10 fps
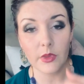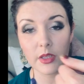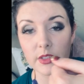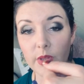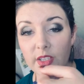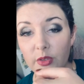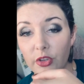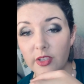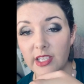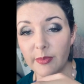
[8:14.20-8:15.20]
So that's what it
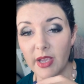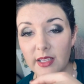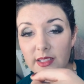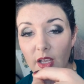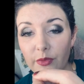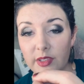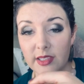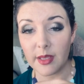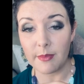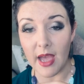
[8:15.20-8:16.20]
looks like by itself. This
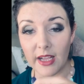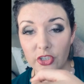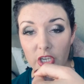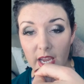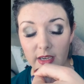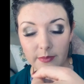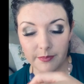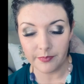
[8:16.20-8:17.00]
is a matte shade.